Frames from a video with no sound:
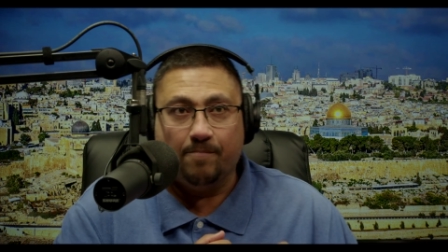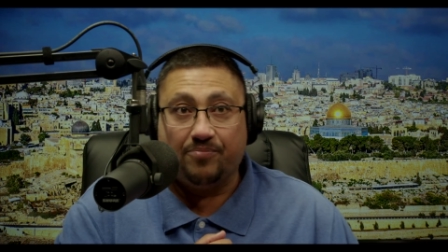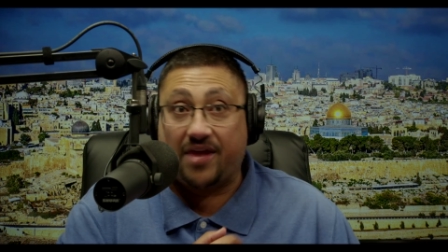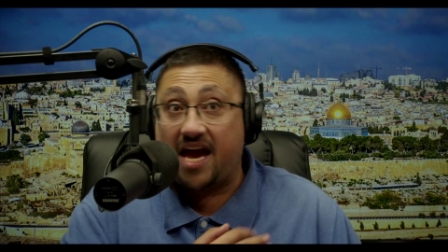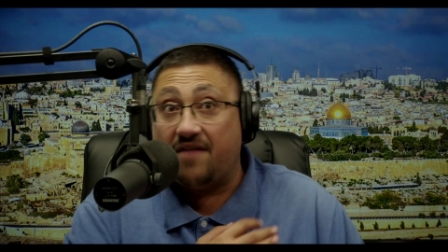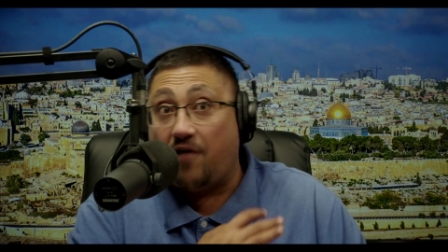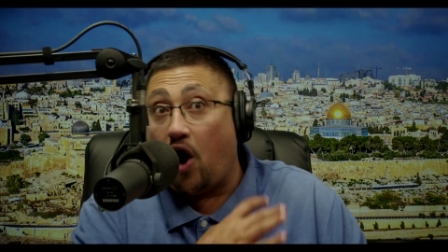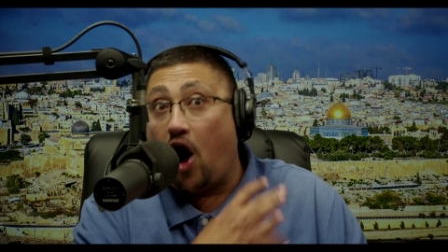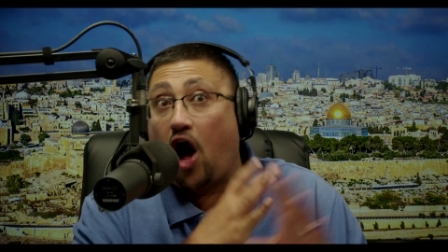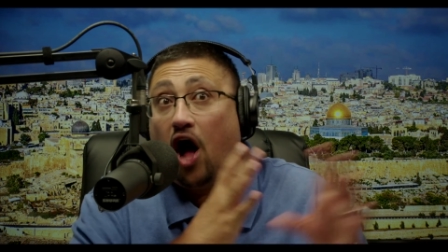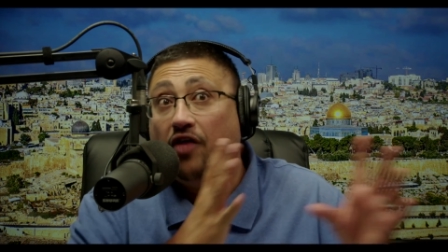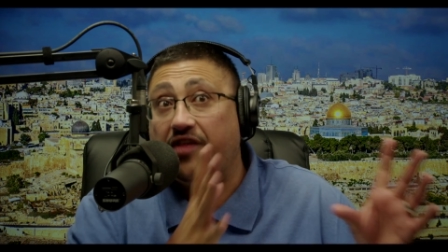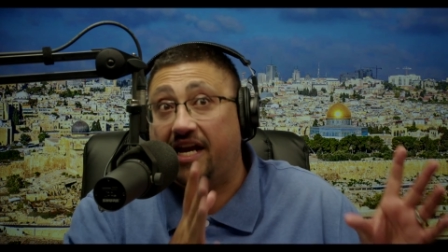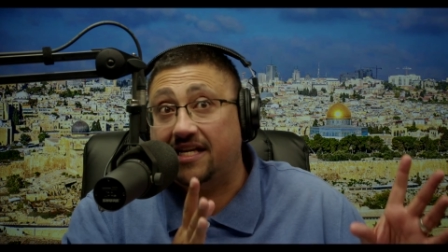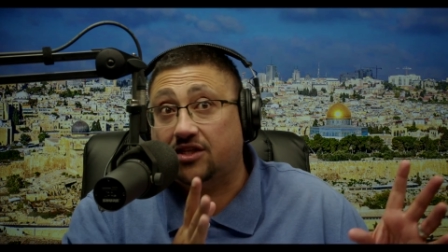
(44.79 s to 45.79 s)
They have
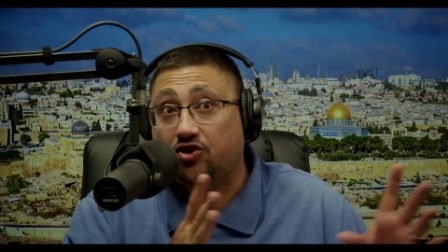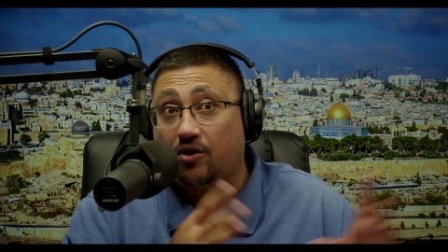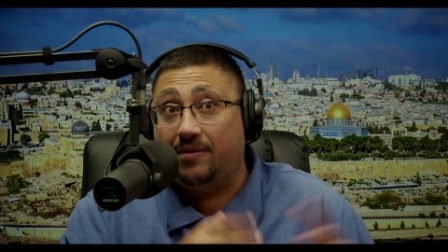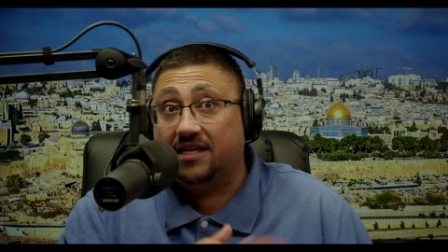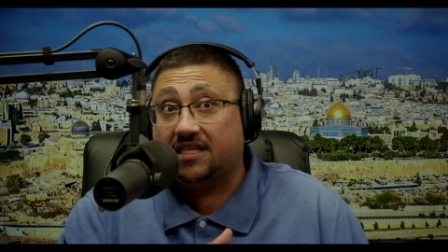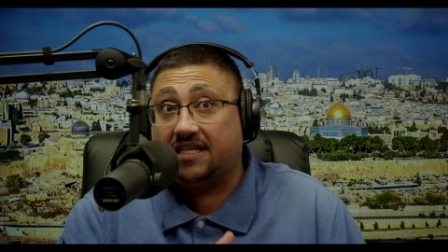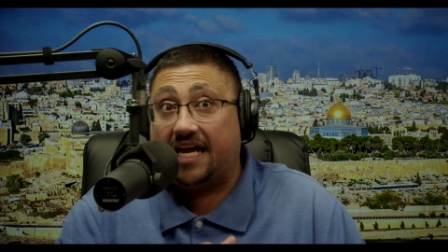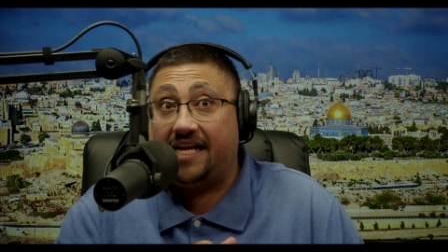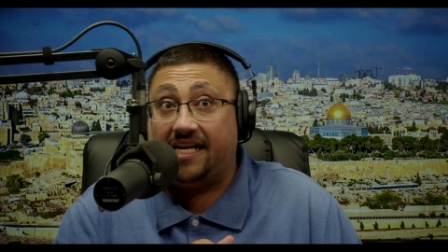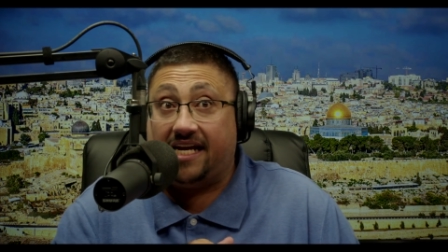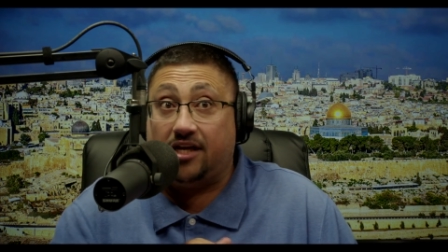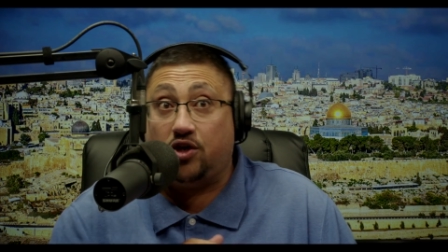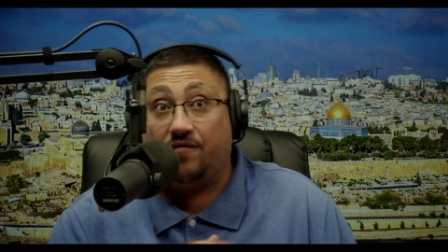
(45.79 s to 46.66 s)
all the instruments they need.